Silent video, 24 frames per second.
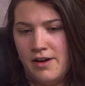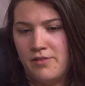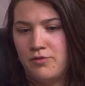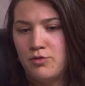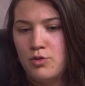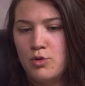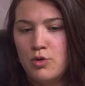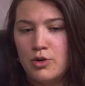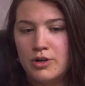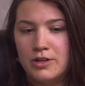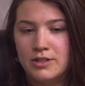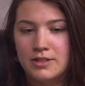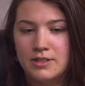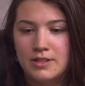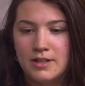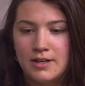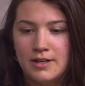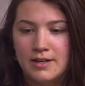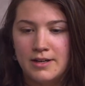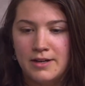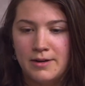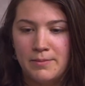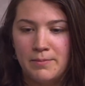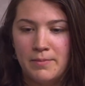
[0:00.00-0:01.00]
of course.
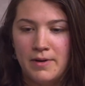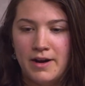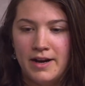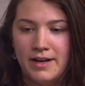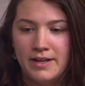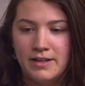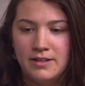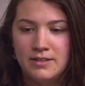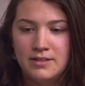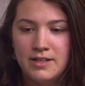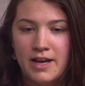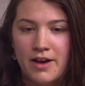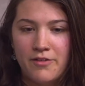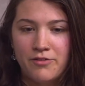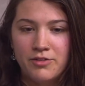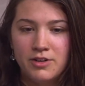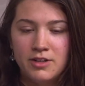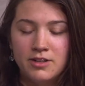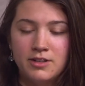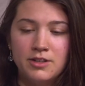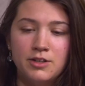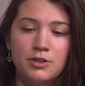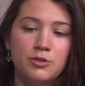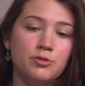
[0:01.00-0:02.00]
I
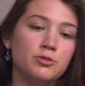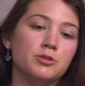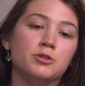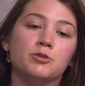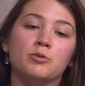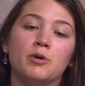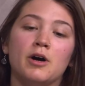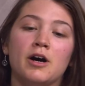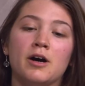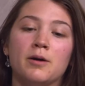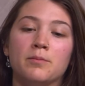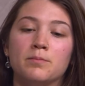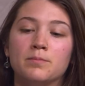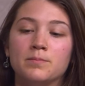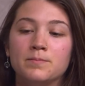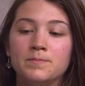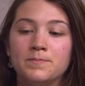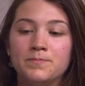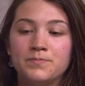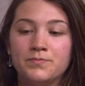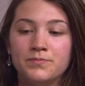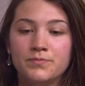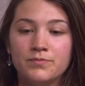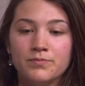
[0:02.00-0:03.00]
definitely grew up
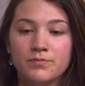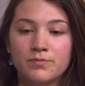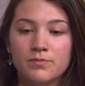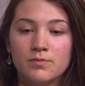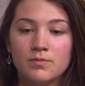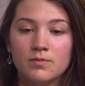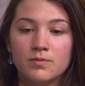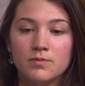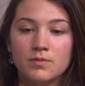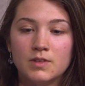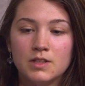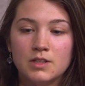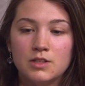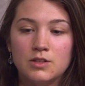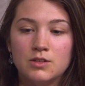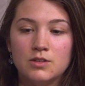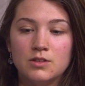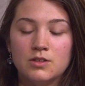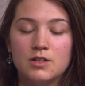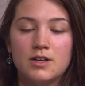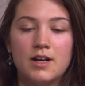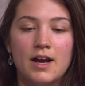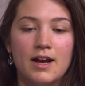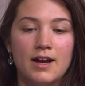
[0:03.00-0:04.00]

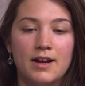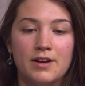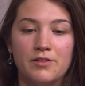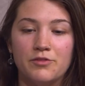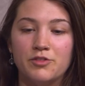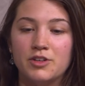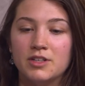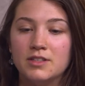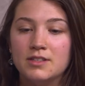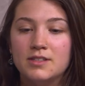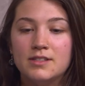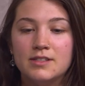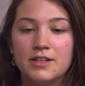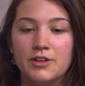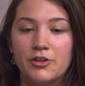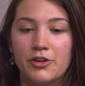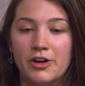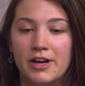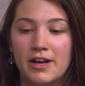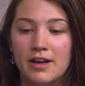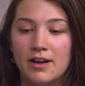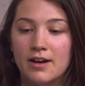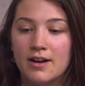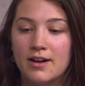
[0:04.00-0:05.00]
kind of
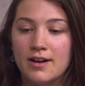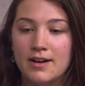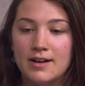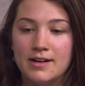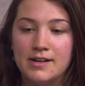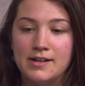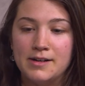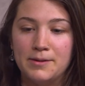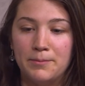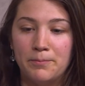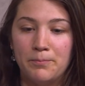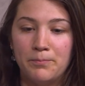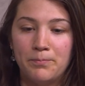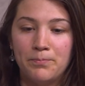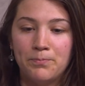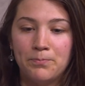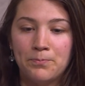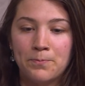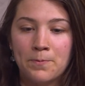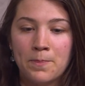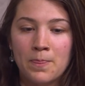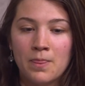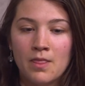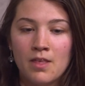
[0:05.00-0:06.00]
considering
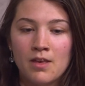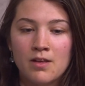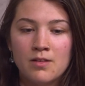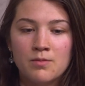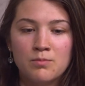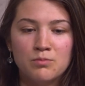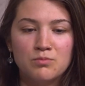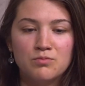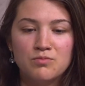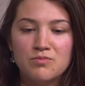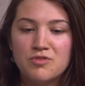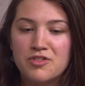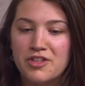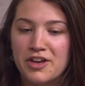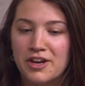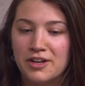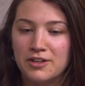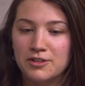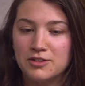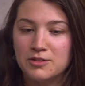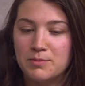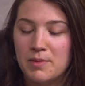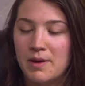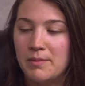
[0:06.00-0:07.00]

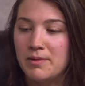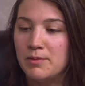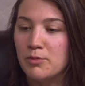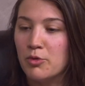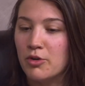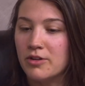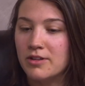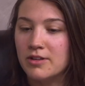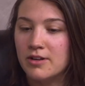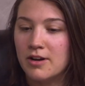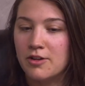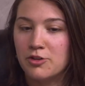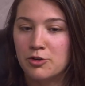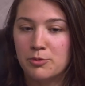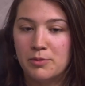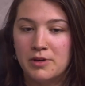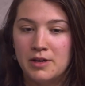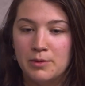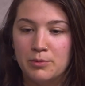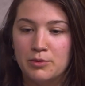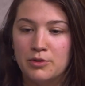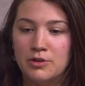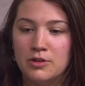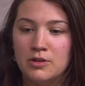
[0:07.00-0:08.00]
things maybe more than other
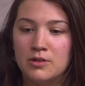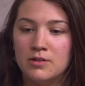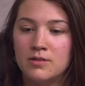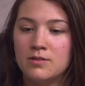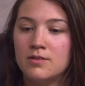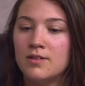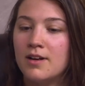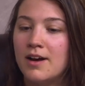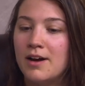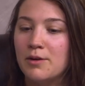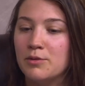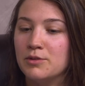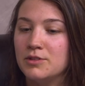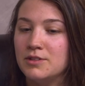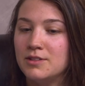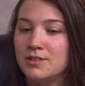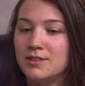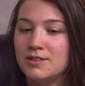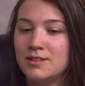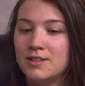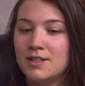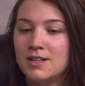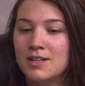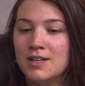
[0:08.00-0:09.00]
people. I
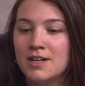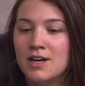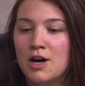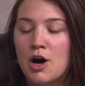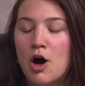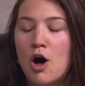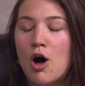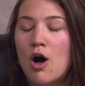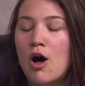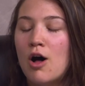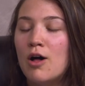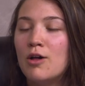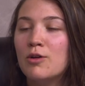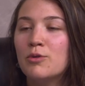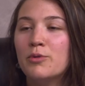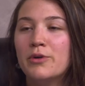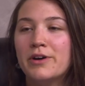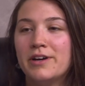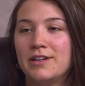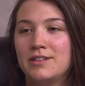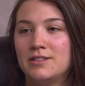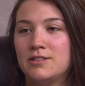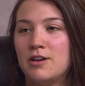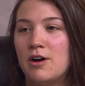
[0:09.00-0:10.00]
was
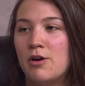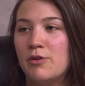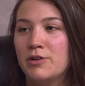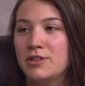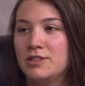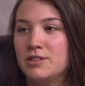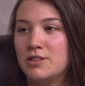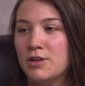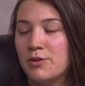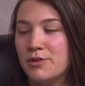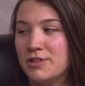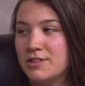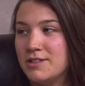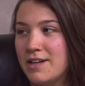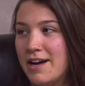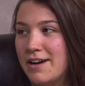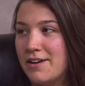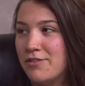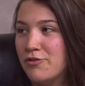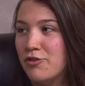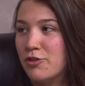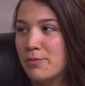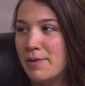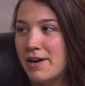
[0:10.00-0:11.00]
always so
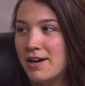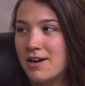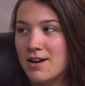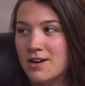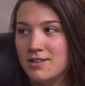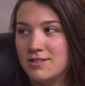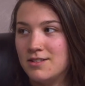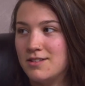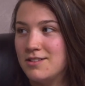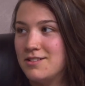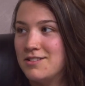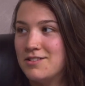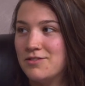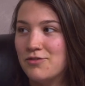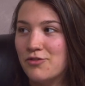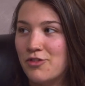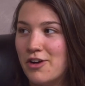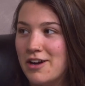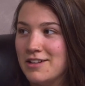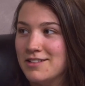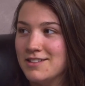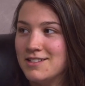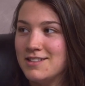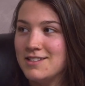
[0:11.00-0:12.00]
excited for my cousins and
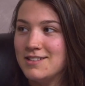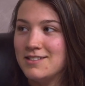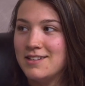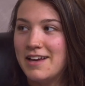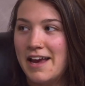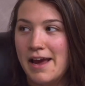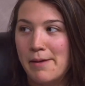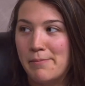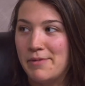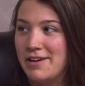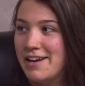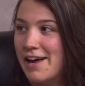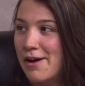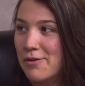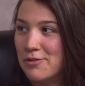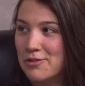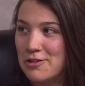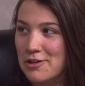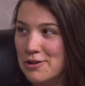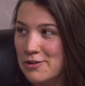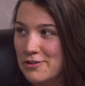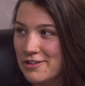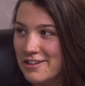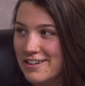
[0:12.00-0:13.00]
friends' hand-me-down
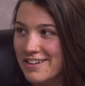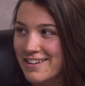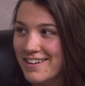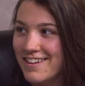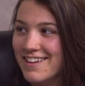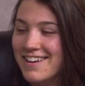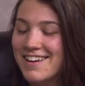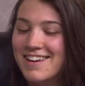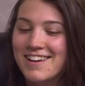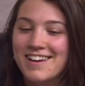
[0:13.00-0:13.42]
clothing.